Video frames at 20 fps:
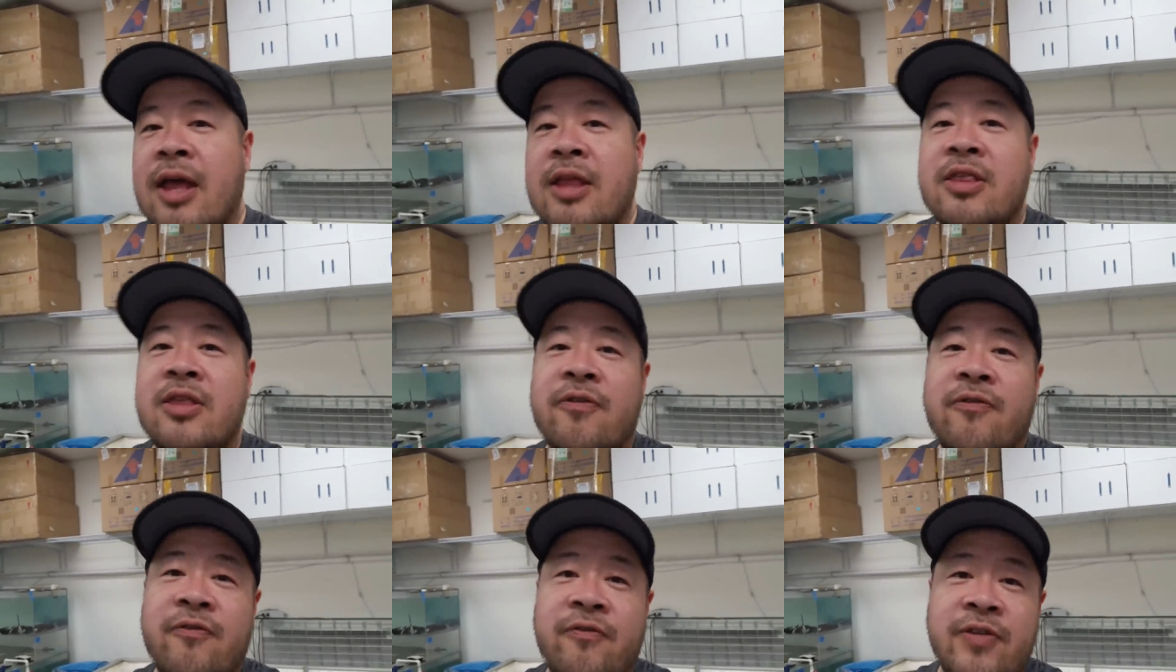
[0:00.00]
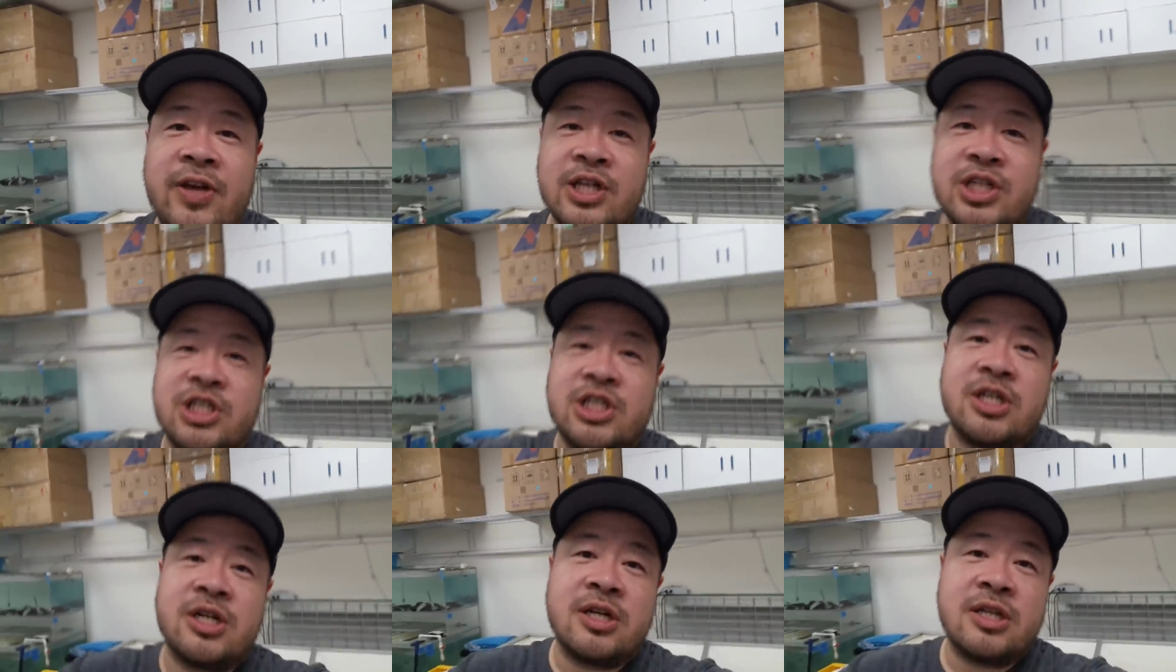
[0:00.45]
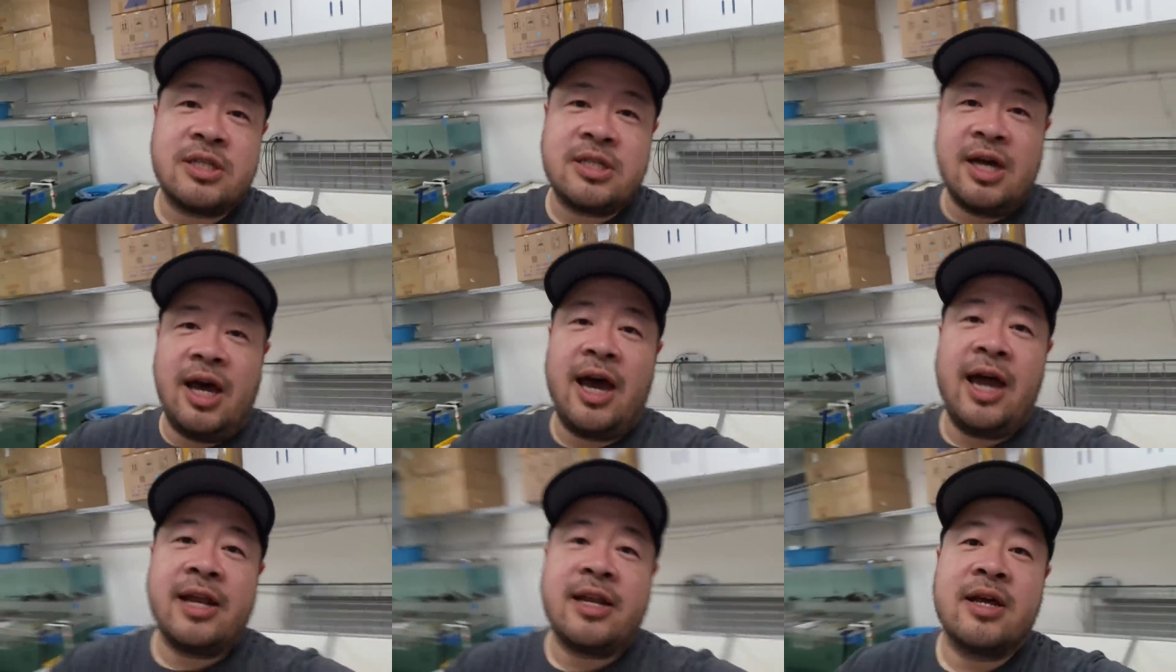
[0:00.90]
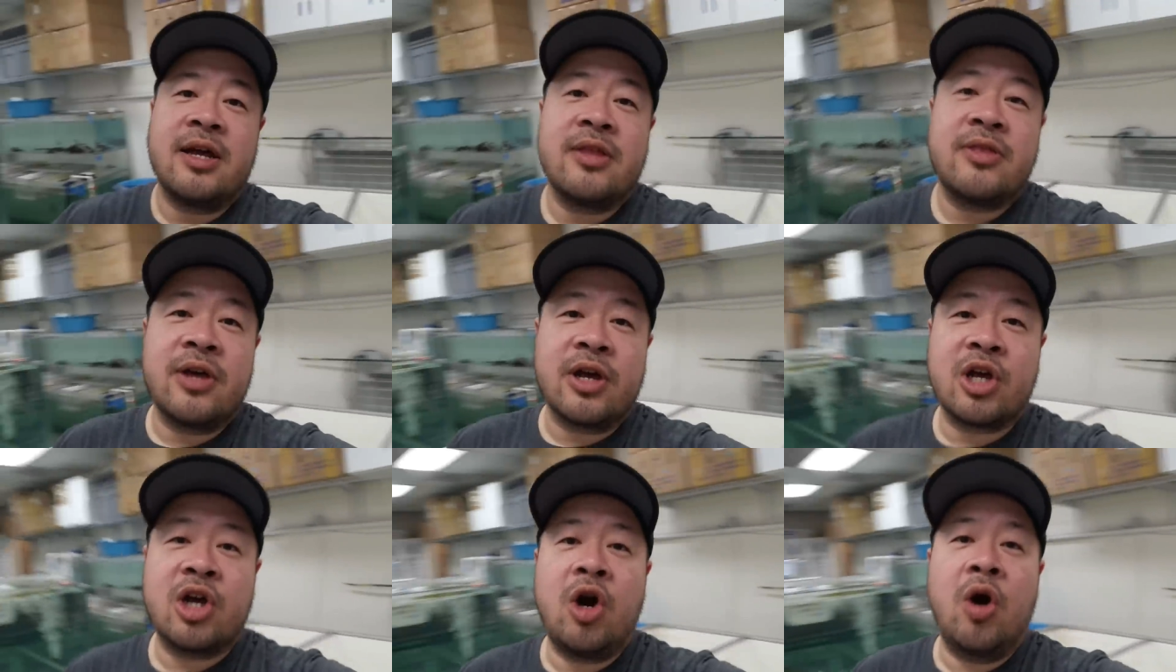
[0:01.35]
The fish died.
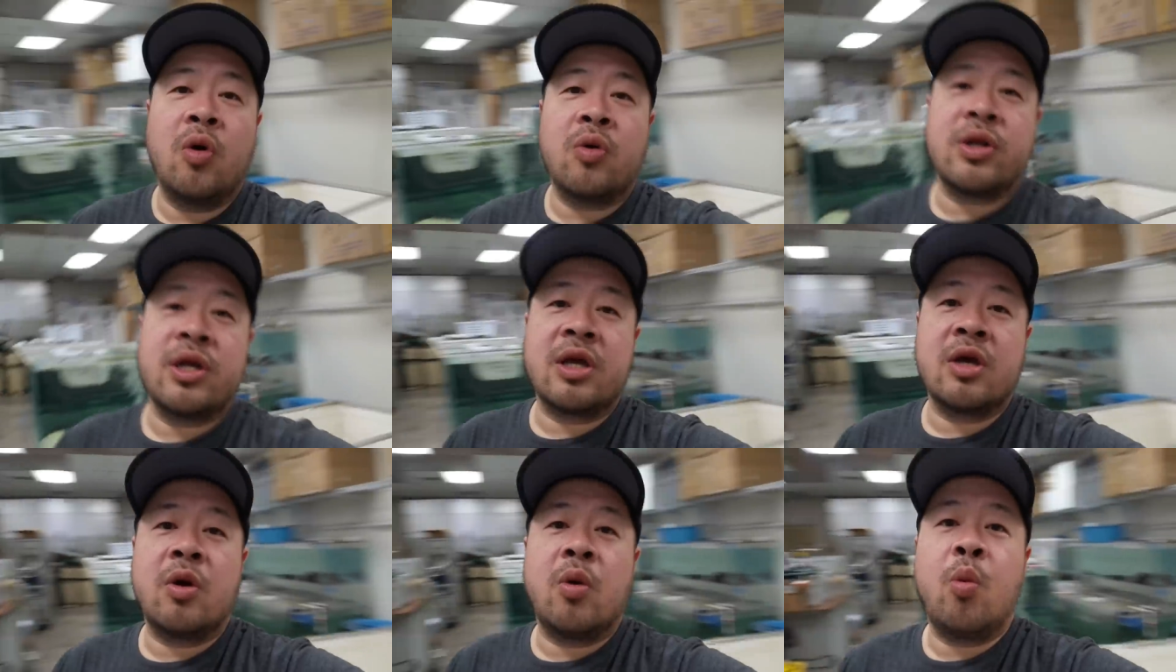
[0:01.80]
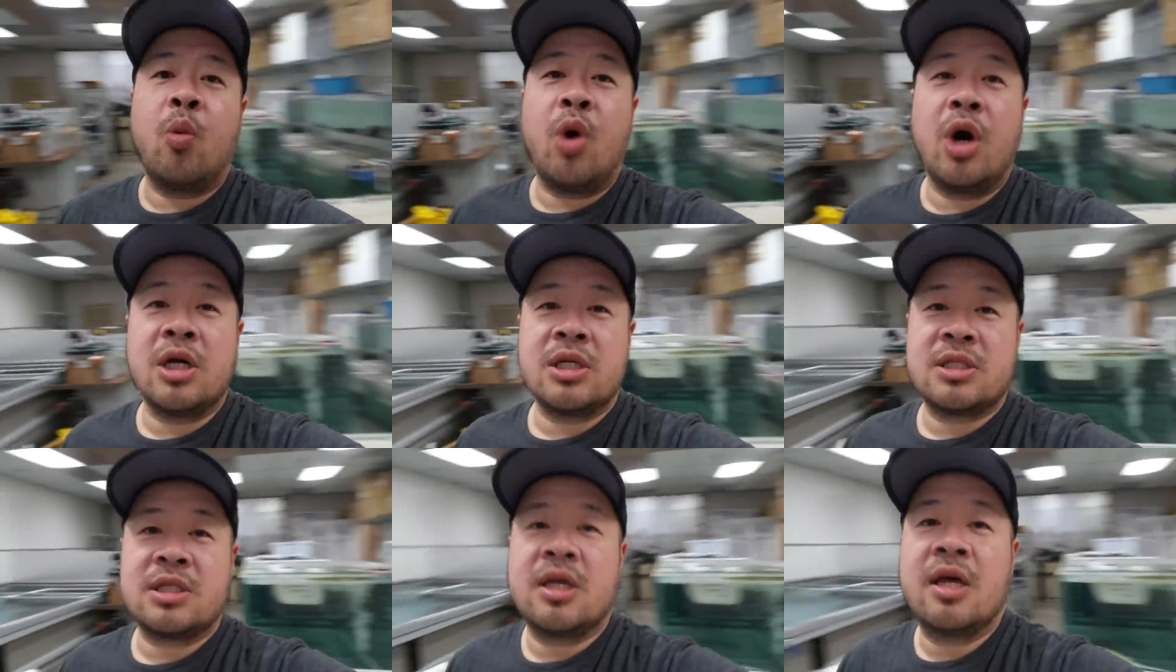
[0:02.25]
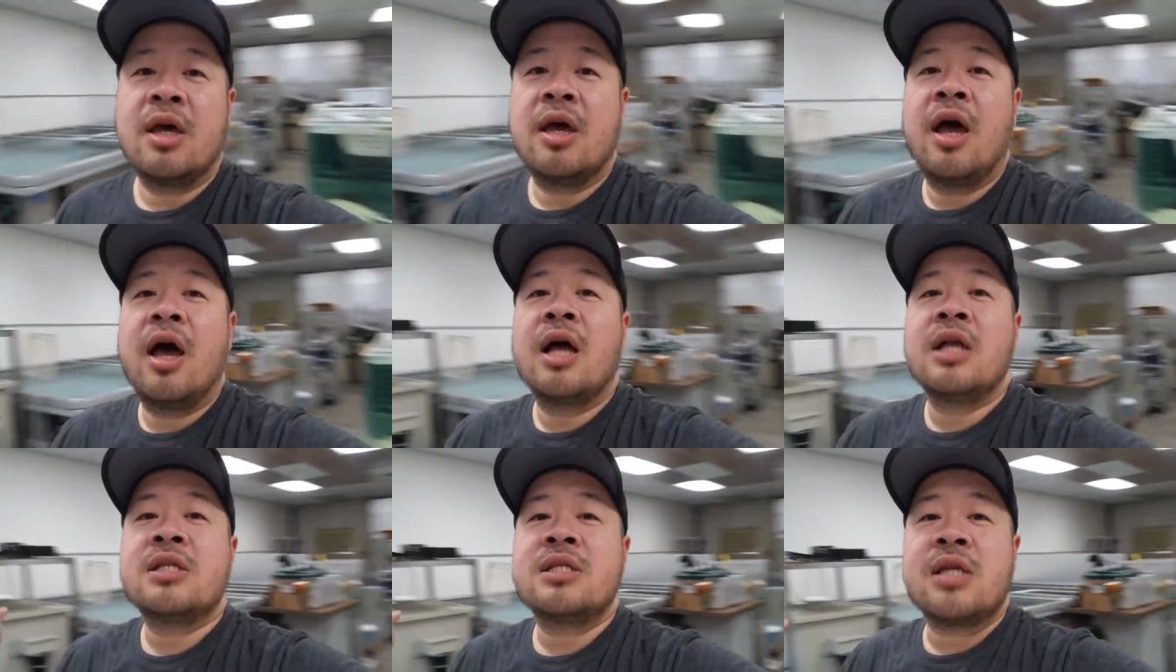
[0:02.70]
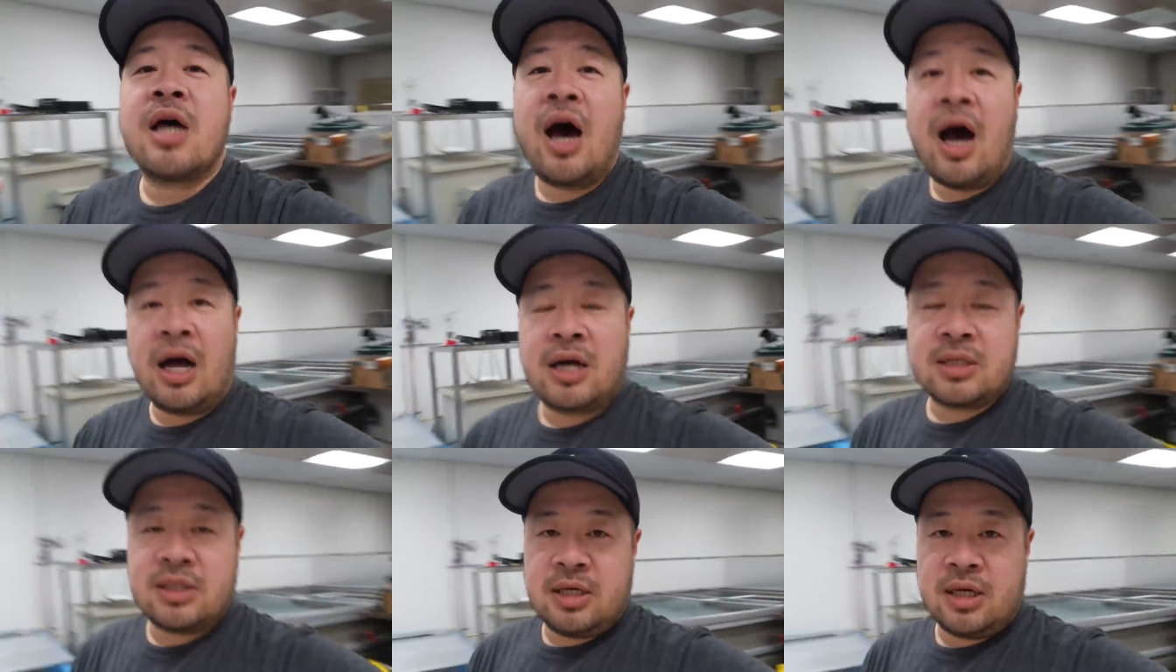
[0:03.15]
The coating was
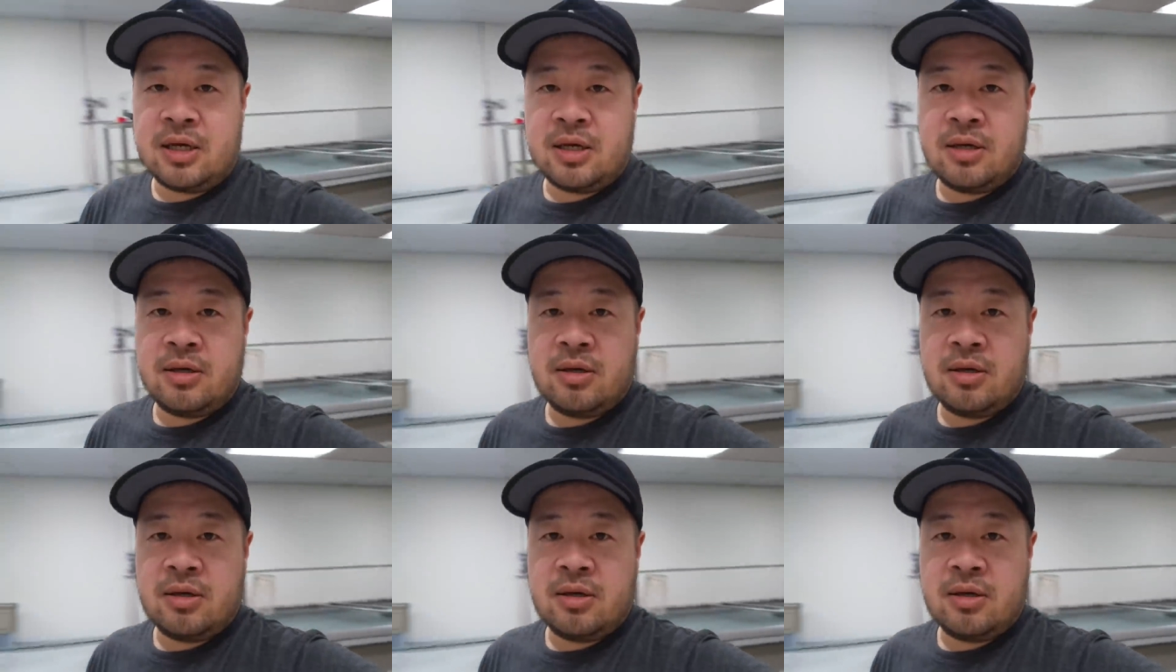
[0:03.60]
toxic,